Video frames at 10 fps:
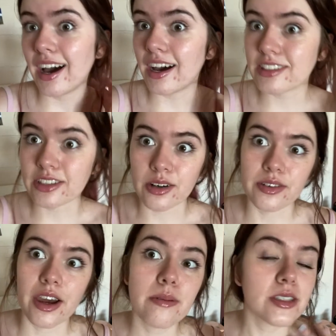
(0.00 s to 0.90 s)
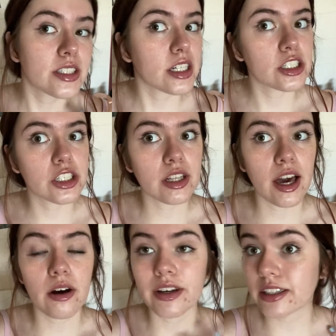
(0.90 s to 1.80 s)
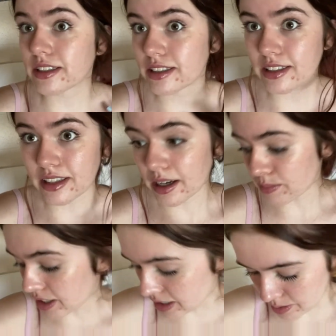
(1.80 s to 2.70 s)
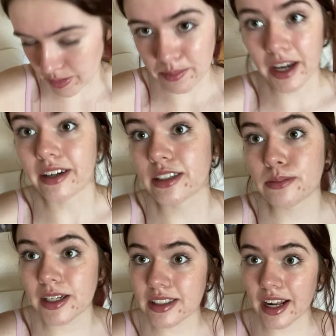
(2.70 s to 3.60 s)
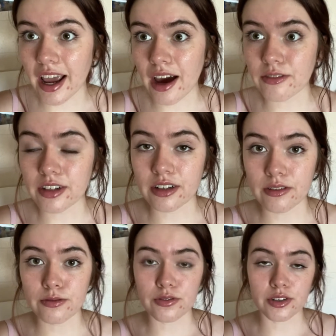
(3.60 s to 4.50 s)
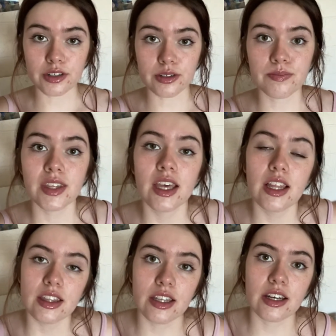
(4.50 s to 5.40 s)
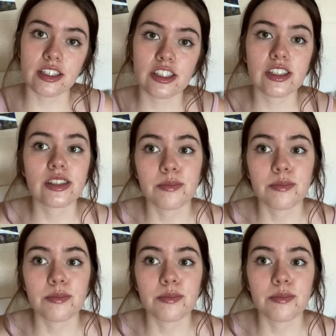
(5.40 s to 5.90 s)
So now I'm just gonna chill out, get, I'm gonna eat my Panda Express that I have here for lunch.